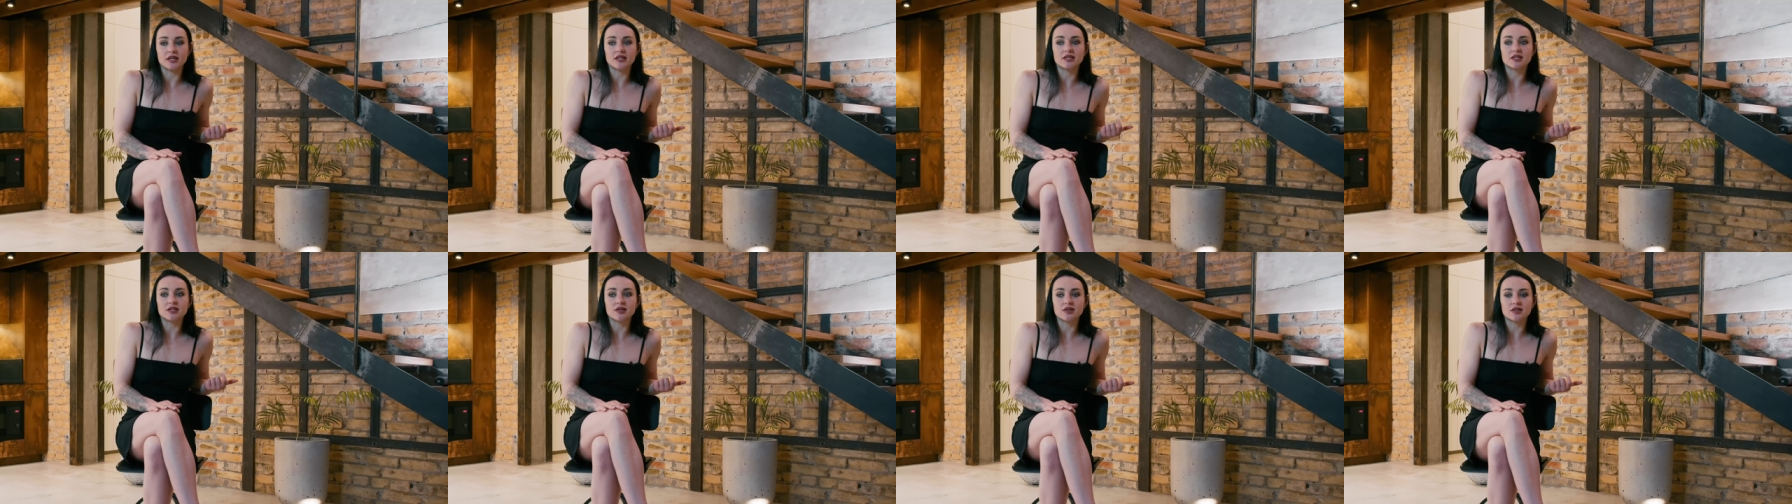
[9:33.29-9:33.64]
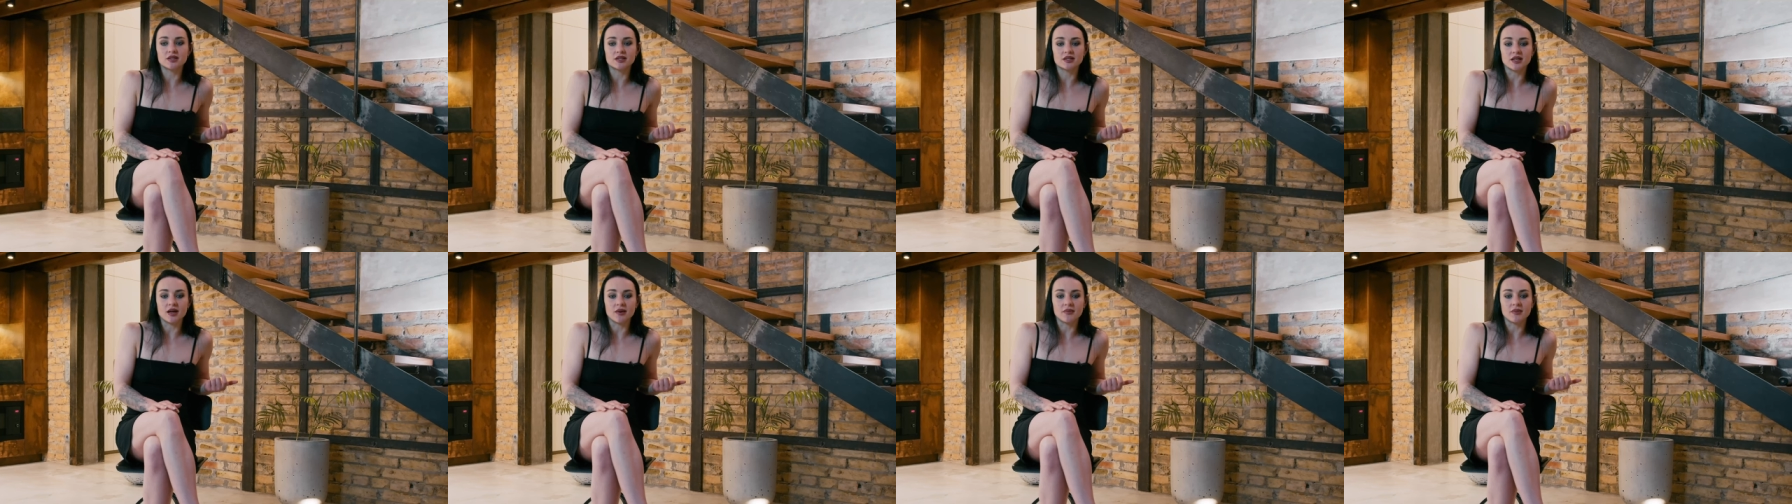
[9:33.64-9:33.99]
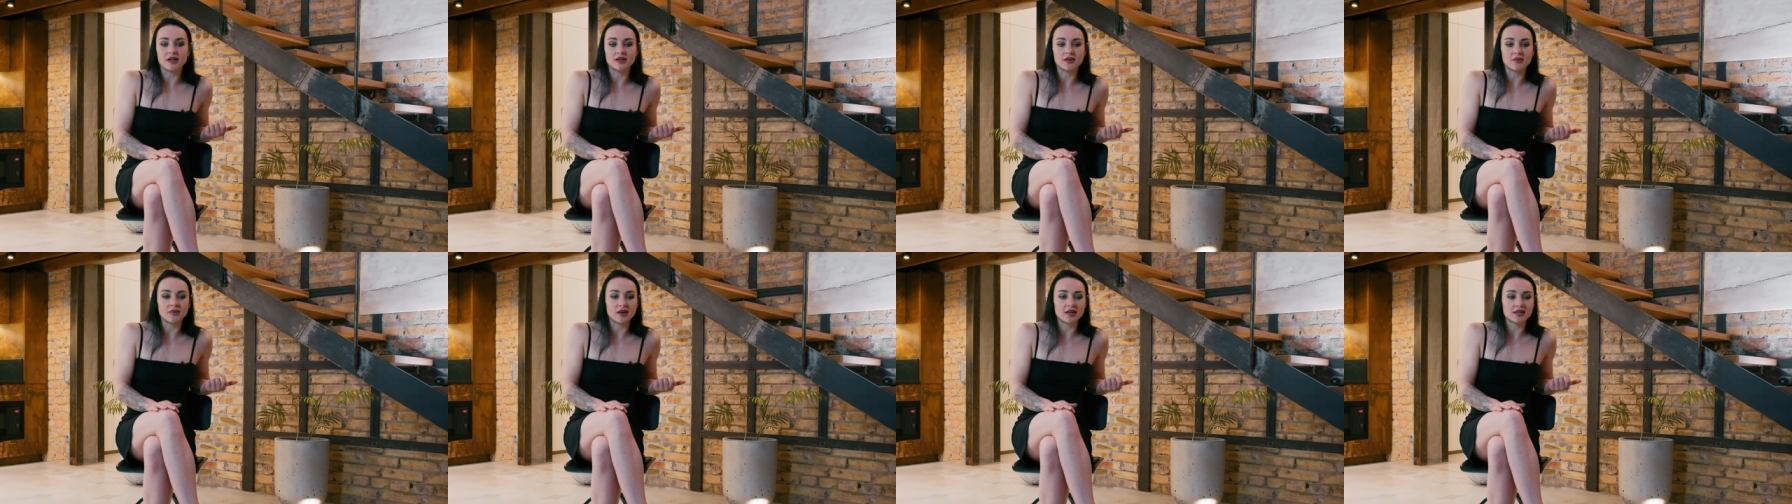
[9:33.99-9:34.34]
they do some
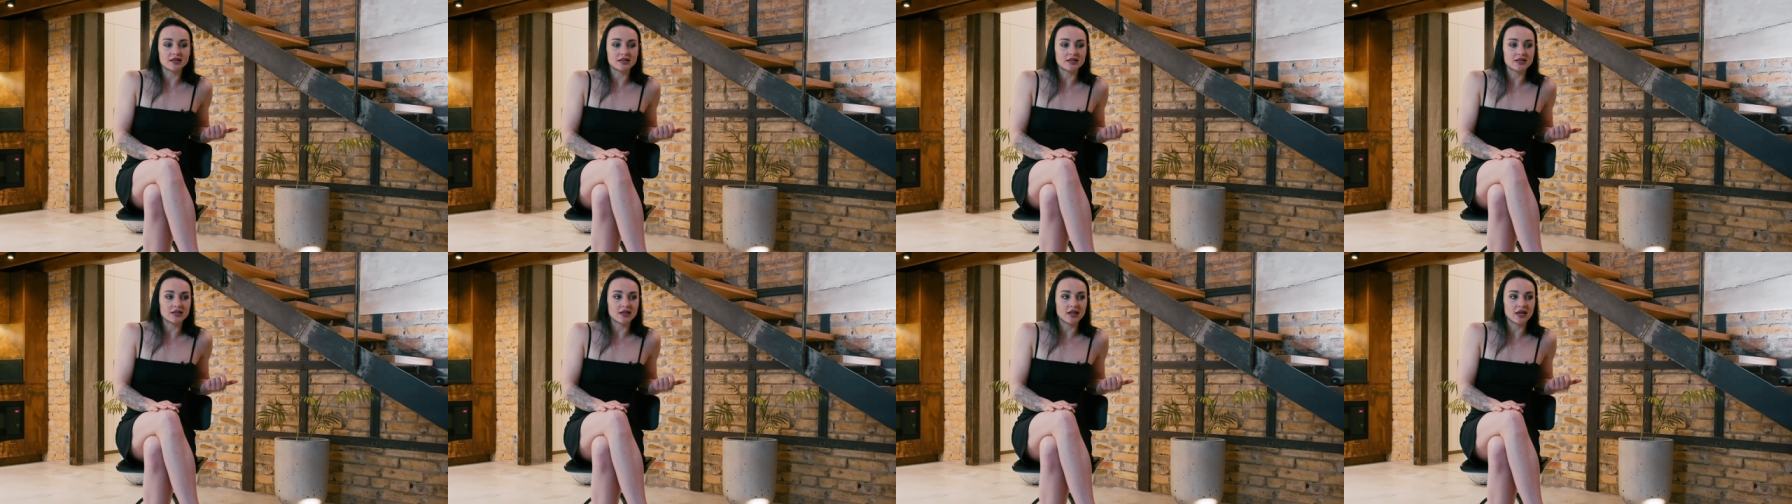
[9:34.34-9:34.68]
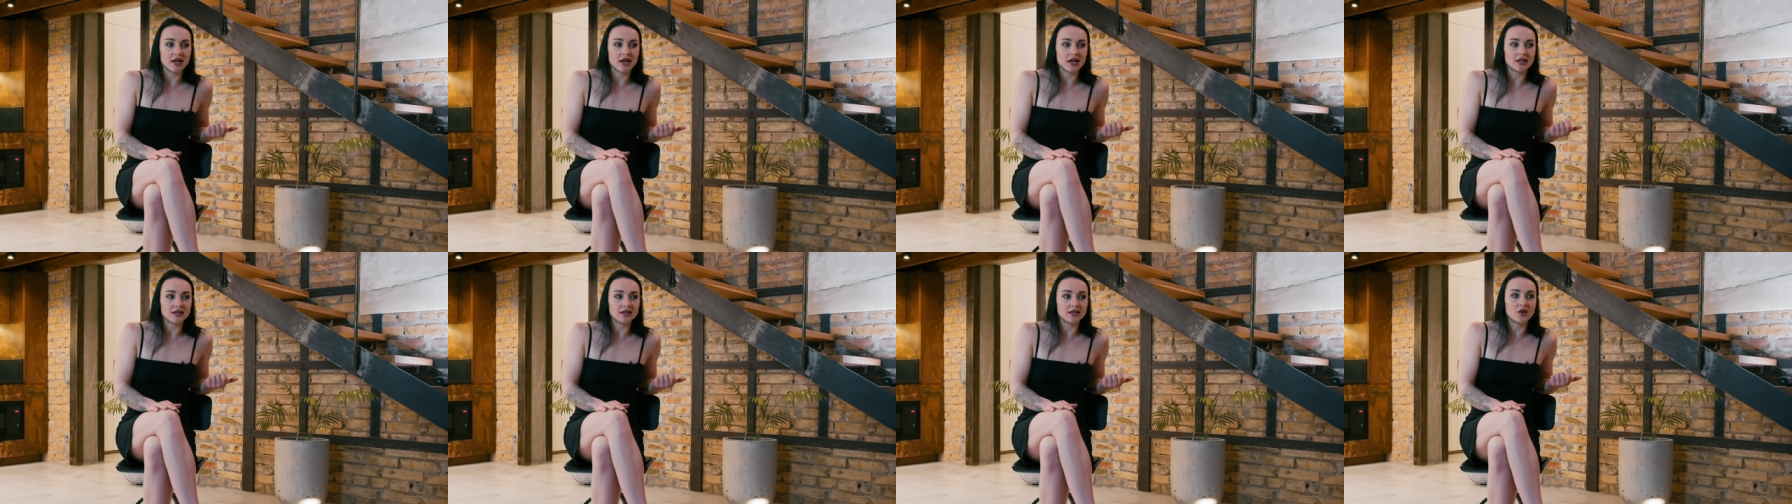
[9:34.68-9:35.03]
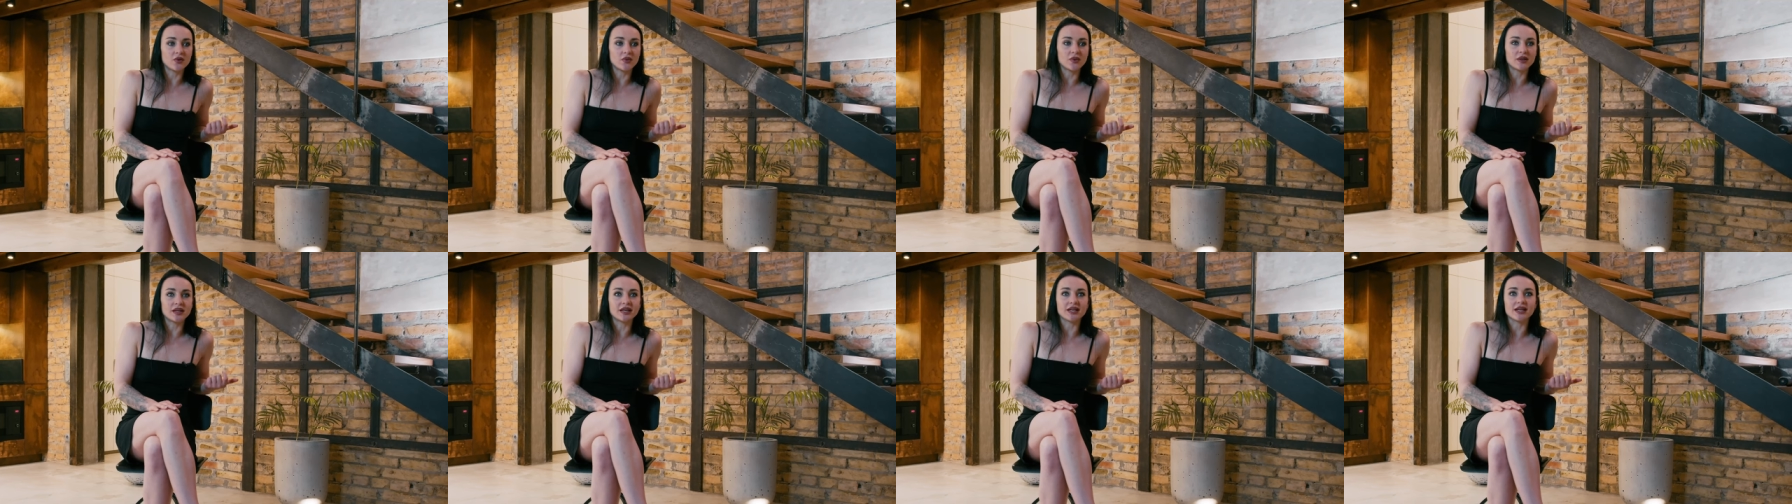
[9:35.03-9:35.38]
elements that
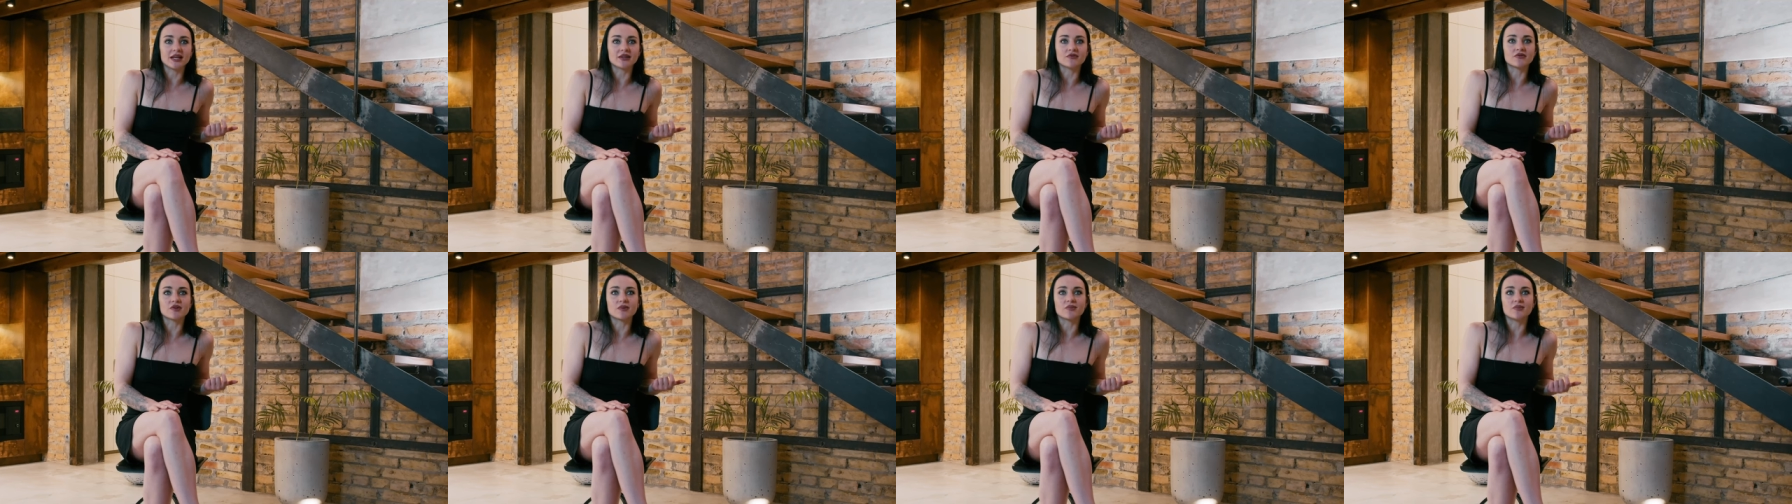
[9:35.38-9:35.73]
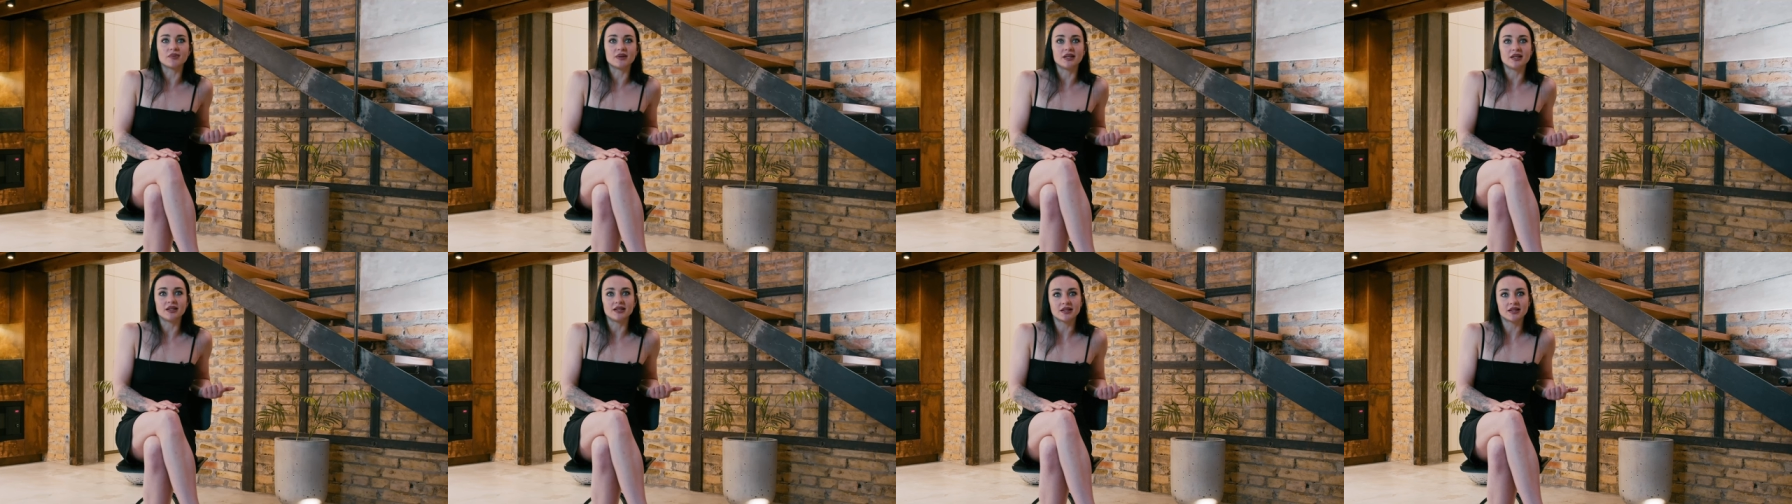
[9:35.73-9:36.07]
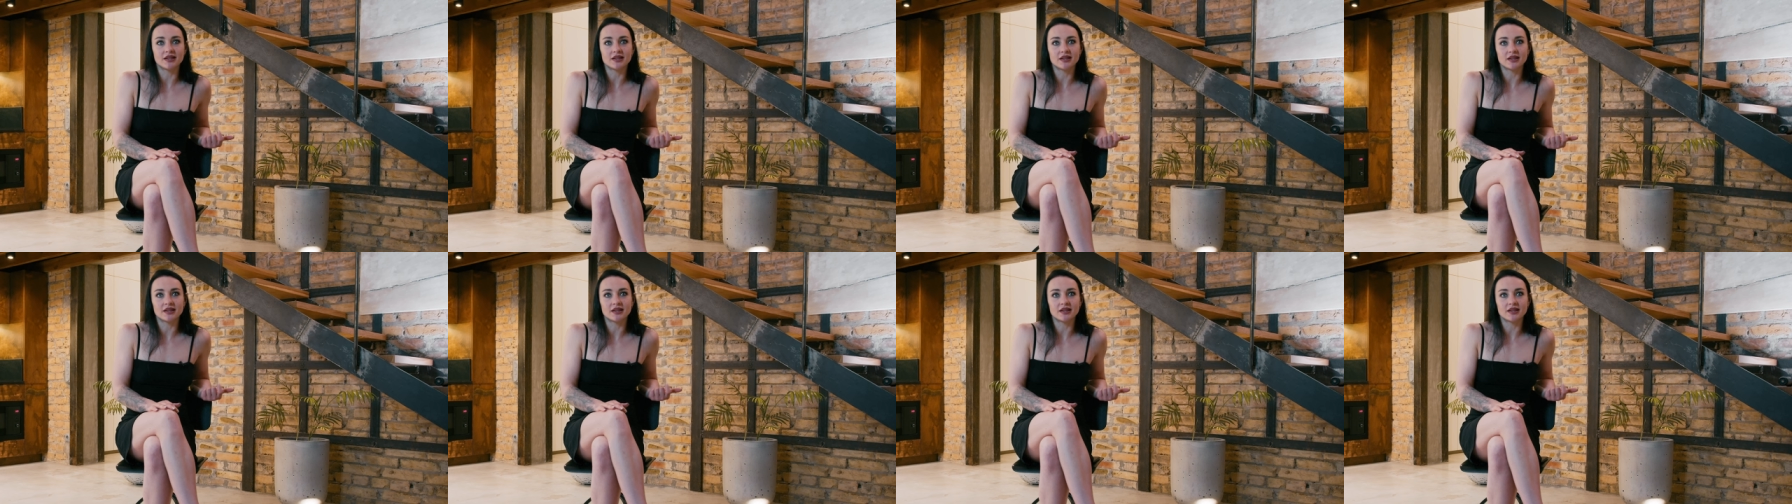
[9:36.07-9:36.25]
nobody can repeat,